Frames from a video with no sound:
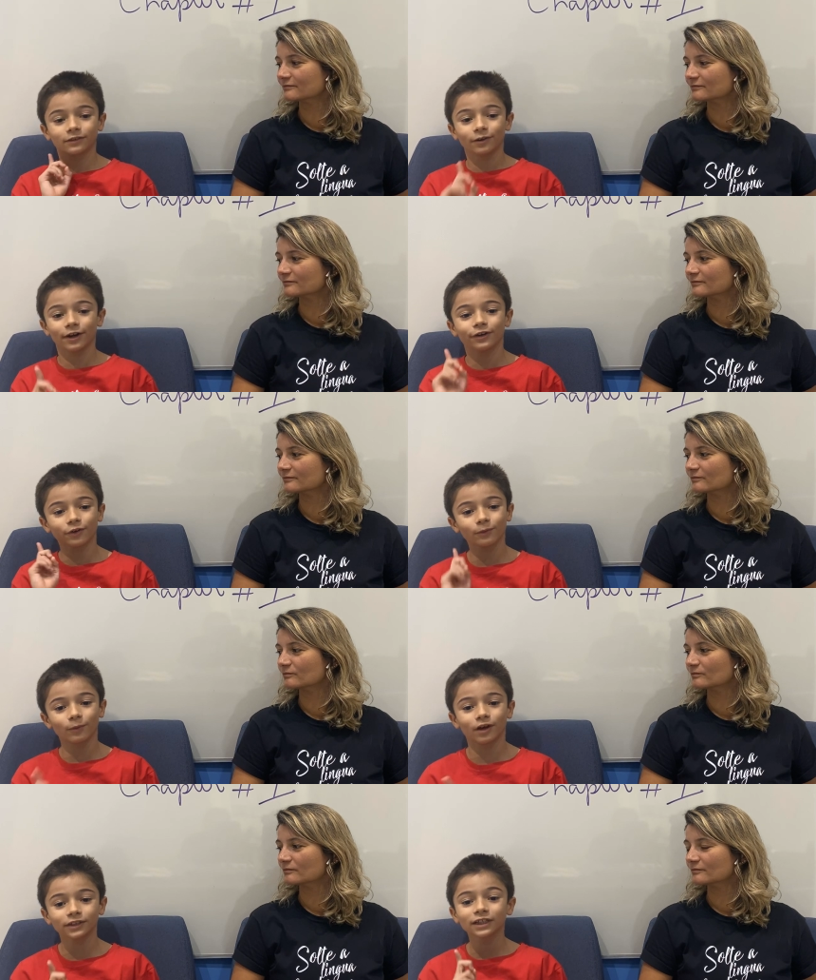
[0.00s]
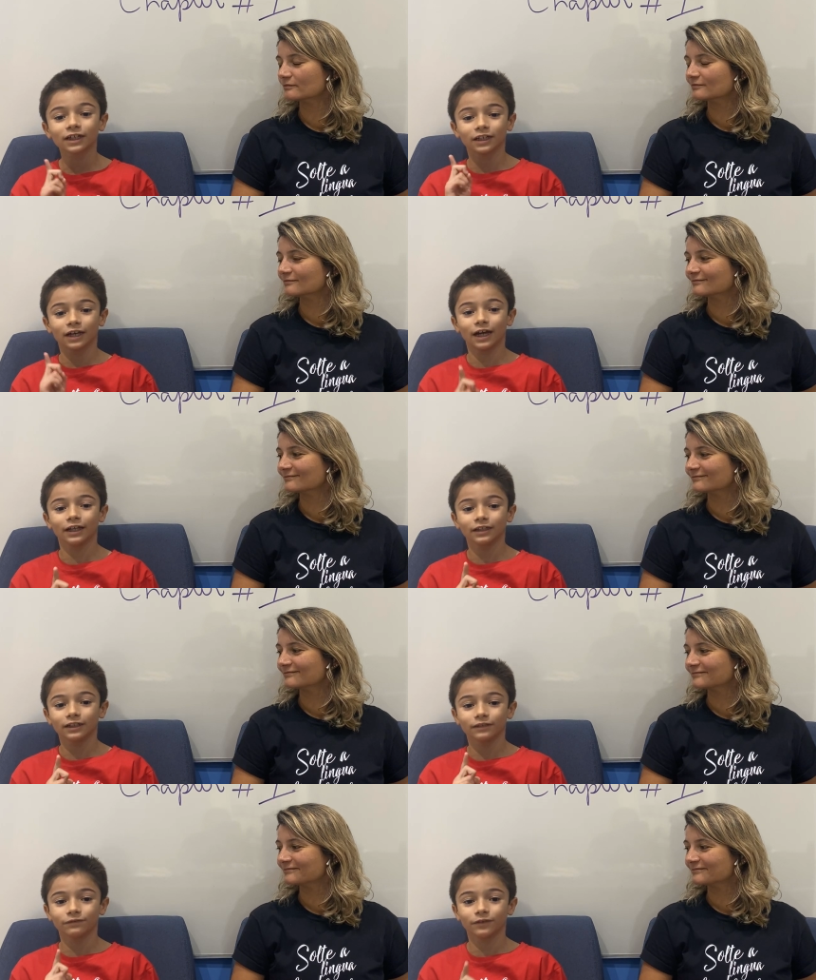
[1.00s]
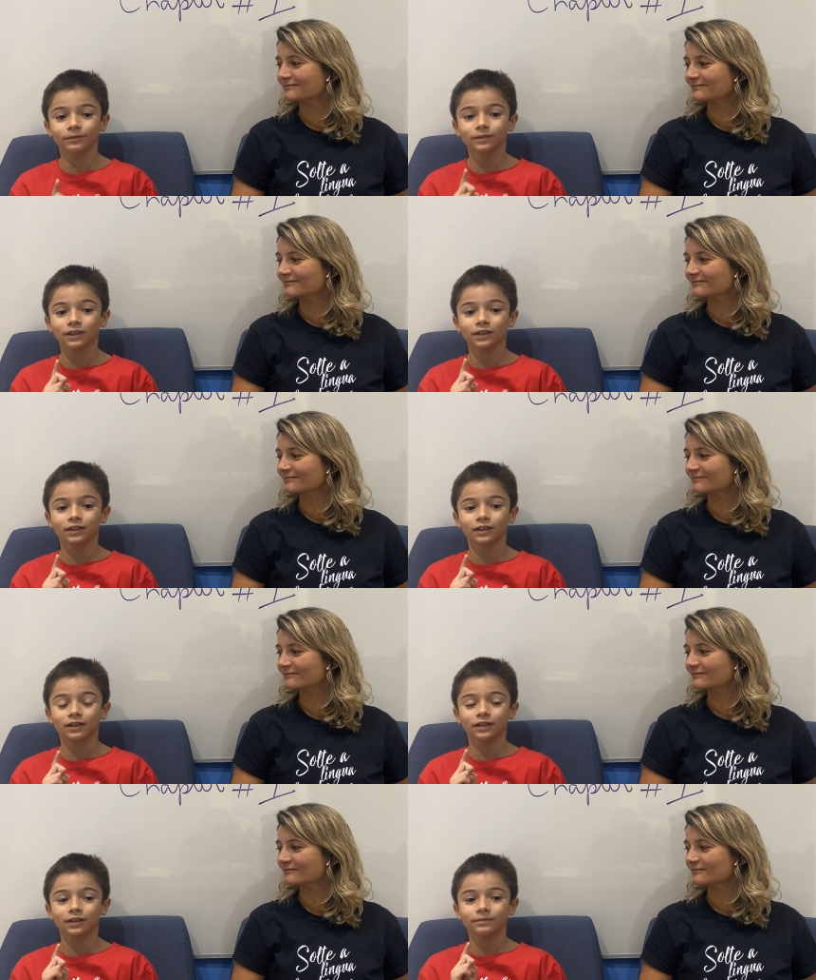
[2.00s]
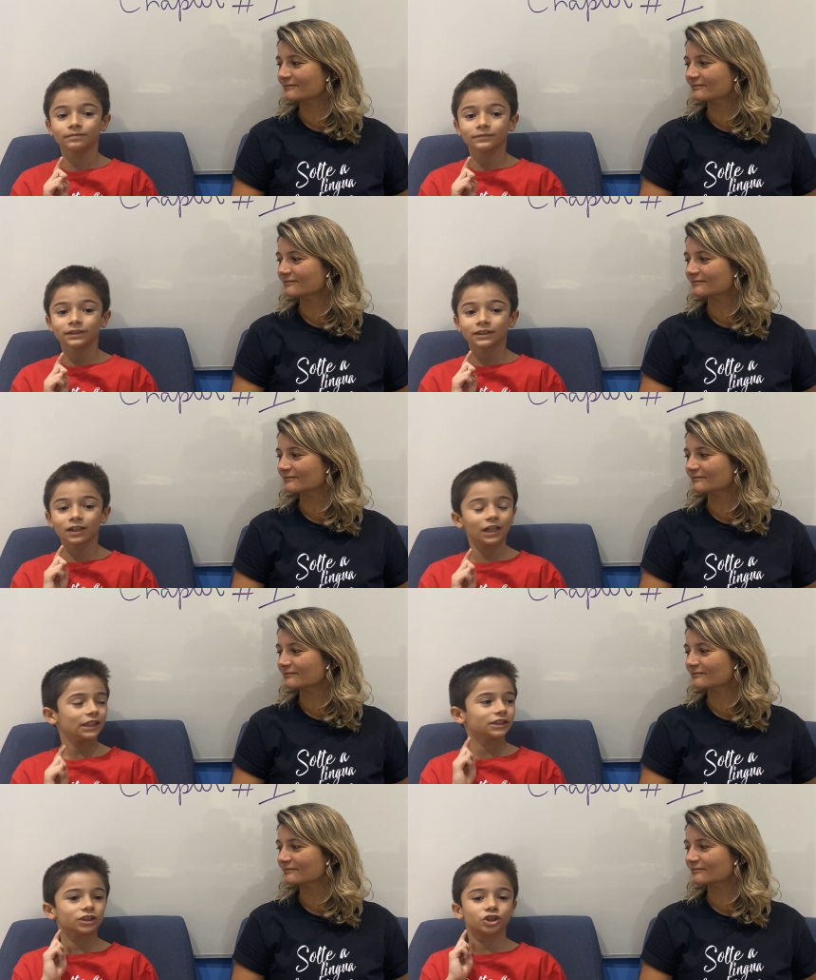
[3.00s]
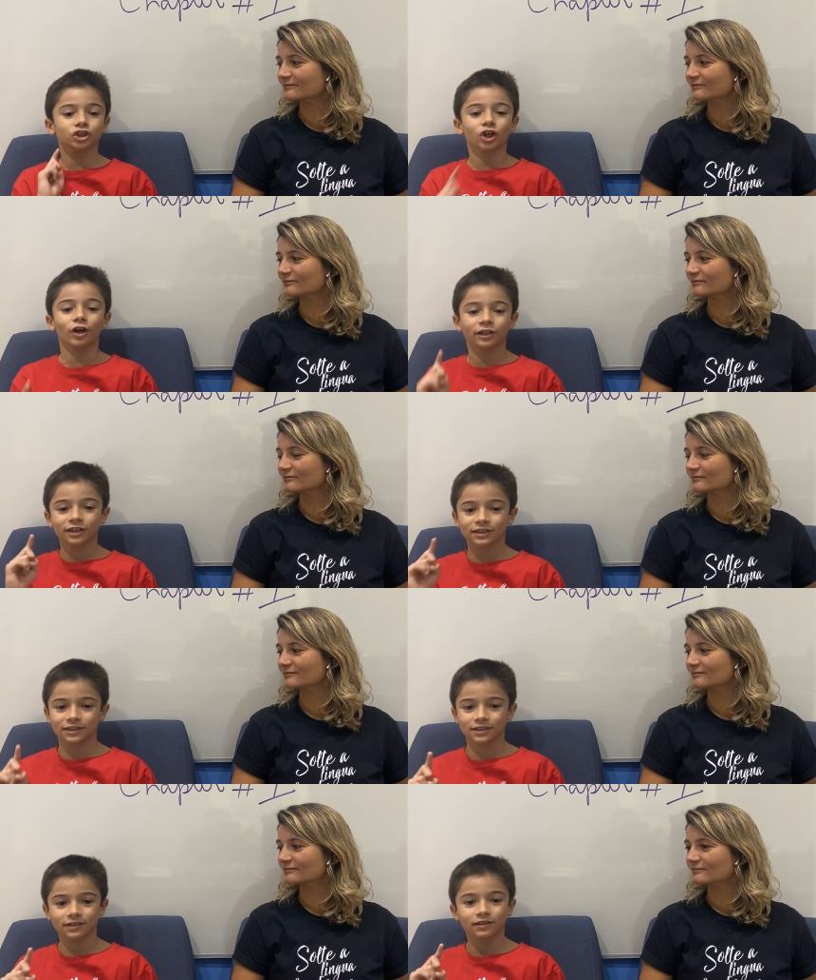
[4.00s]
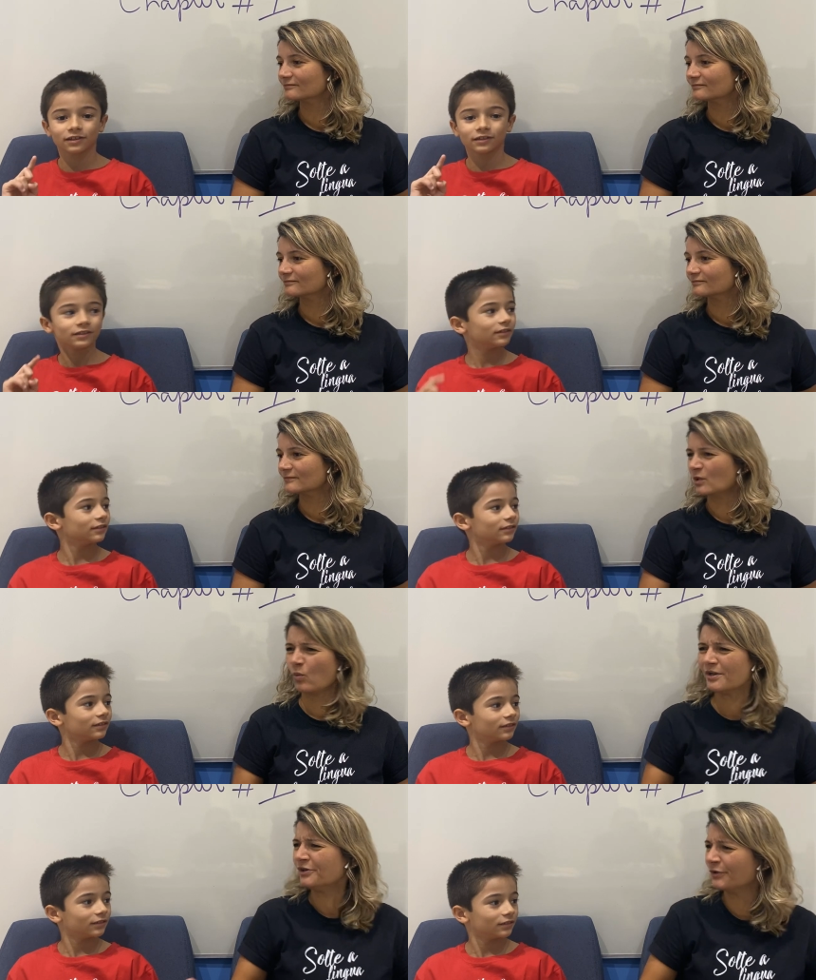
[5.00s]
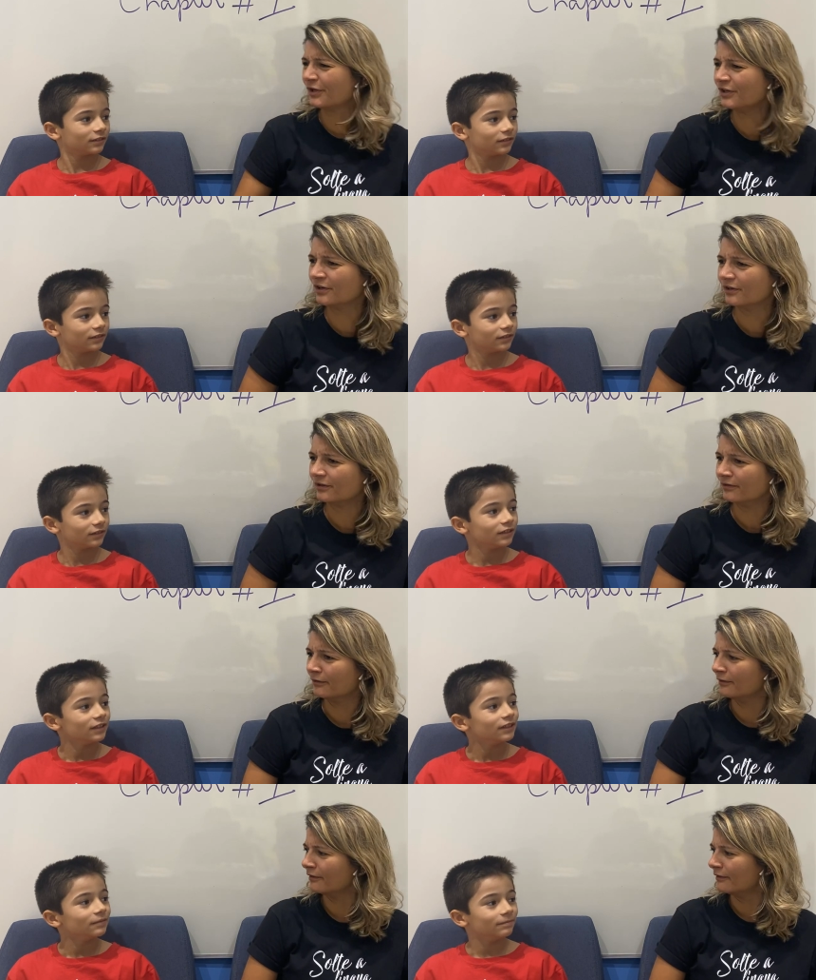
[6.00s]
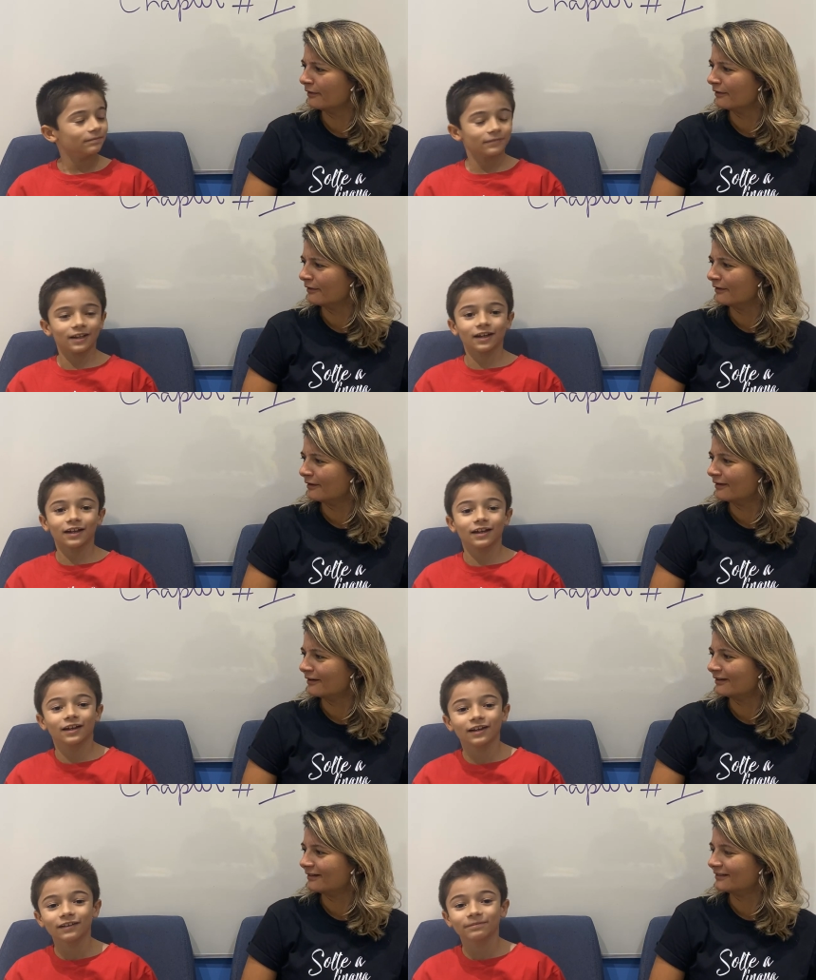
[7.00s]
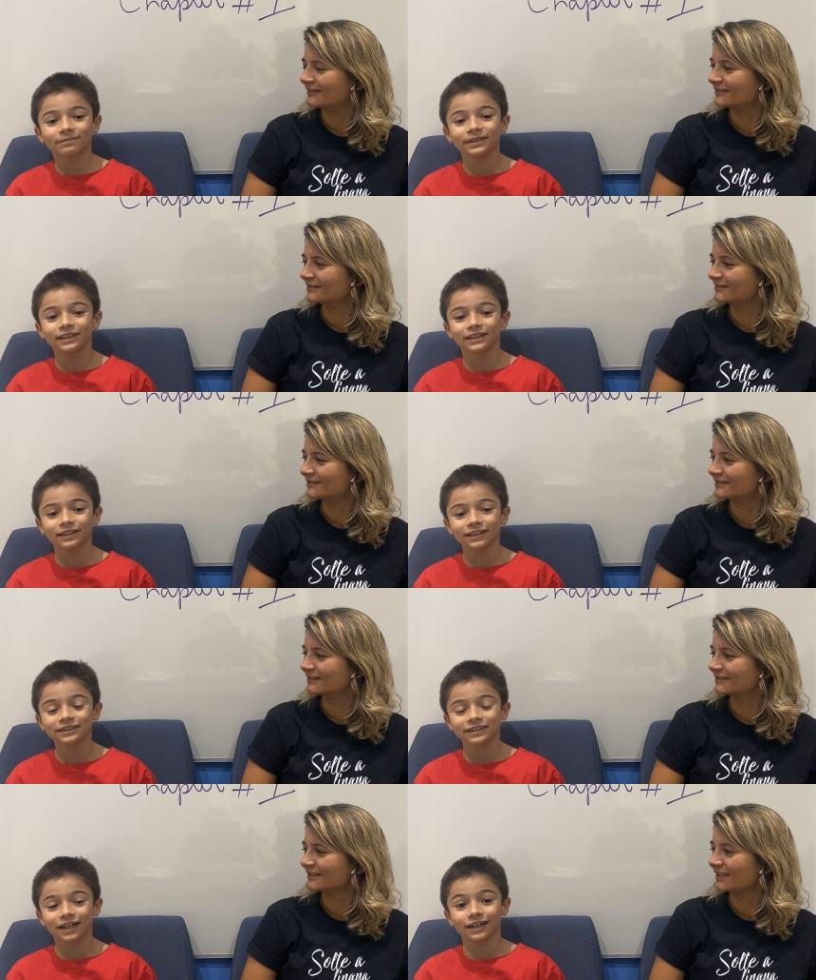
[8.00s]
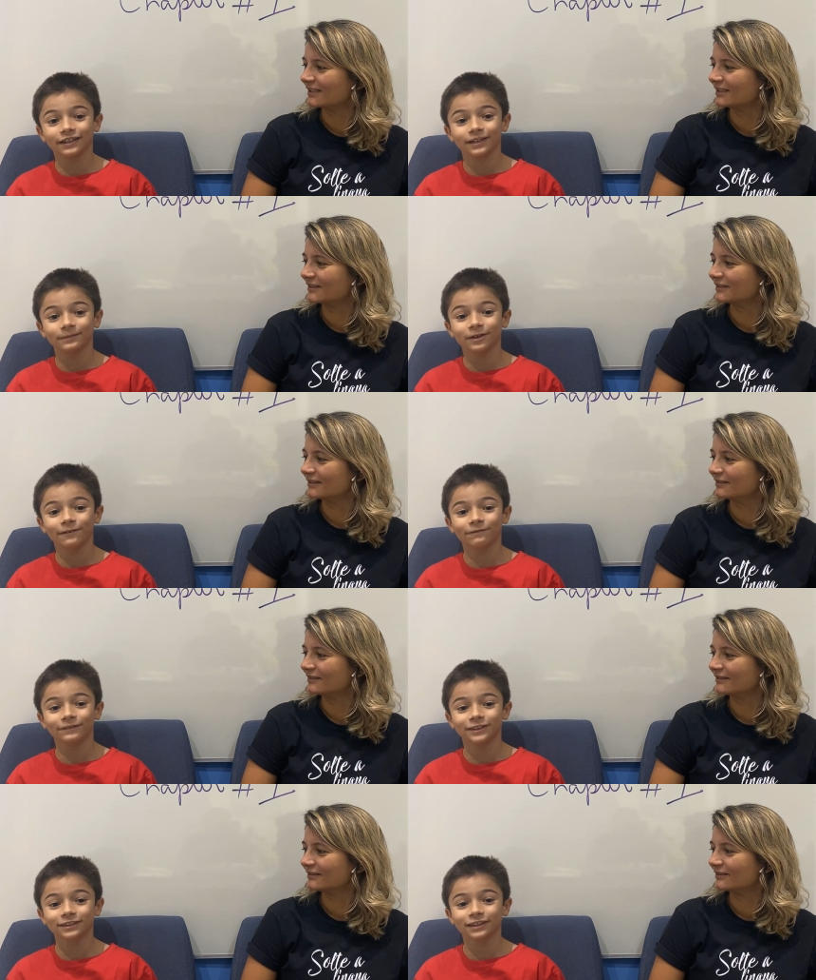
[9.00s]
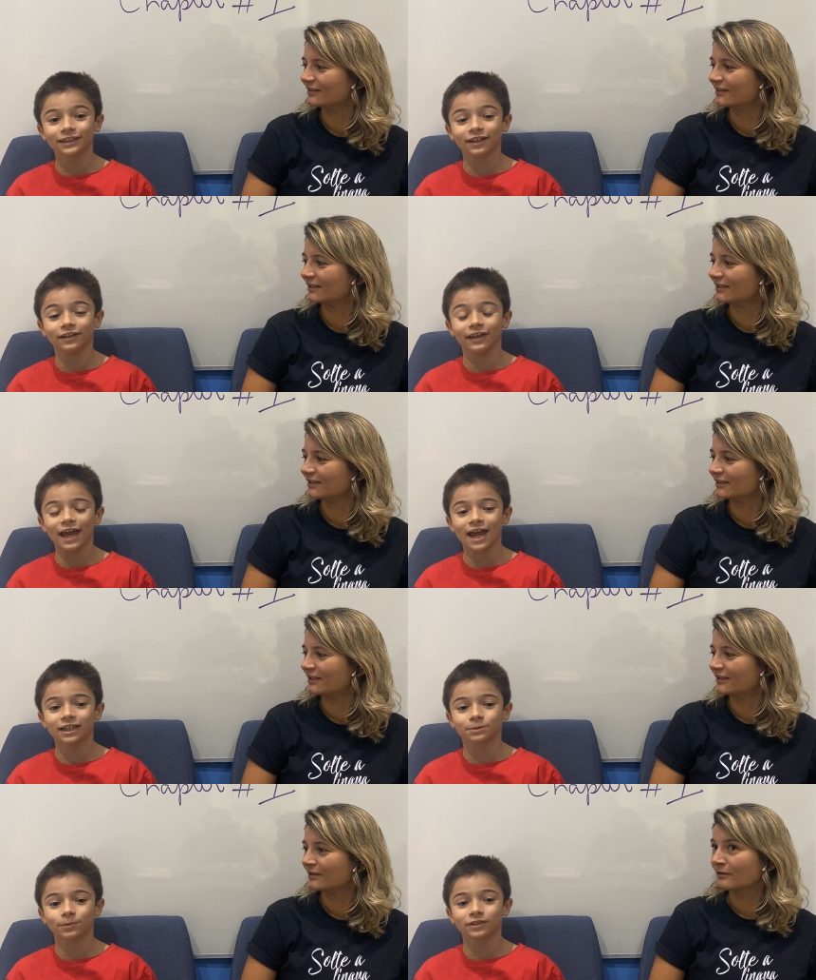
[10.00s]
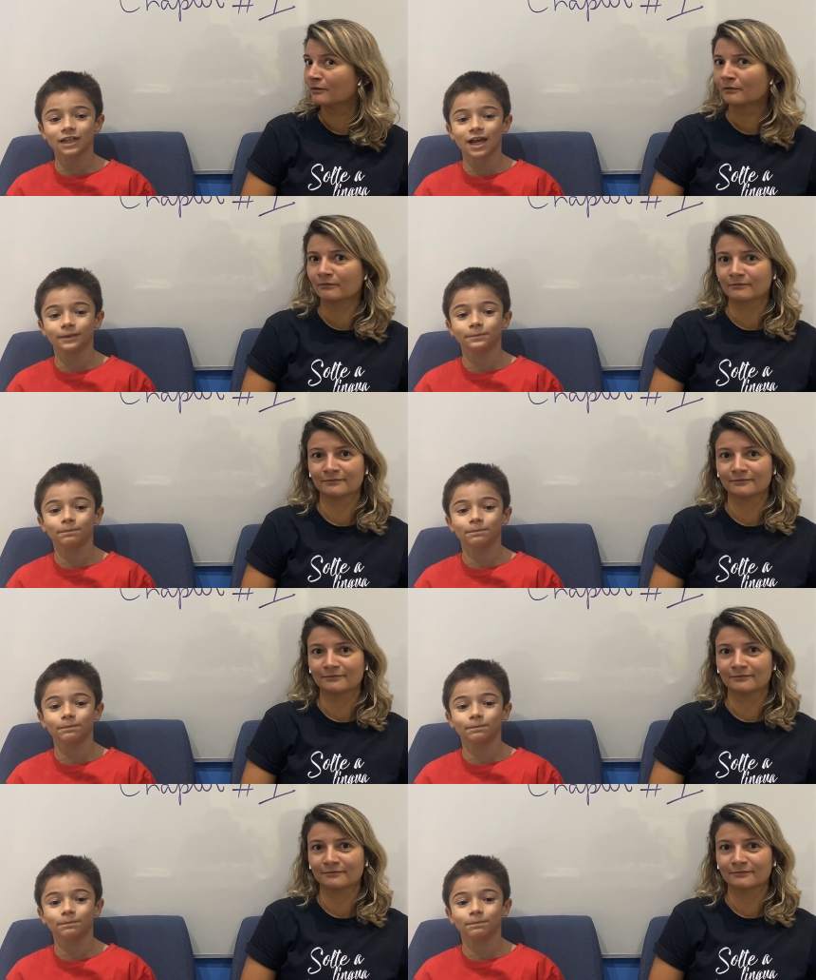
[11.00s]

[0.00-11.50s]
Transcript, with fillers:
Speaker 1: grader one. I from the class Sharks.
Speaker 2: And why are you here?
Speaker 1: Uh huh. Because I am officially an expert at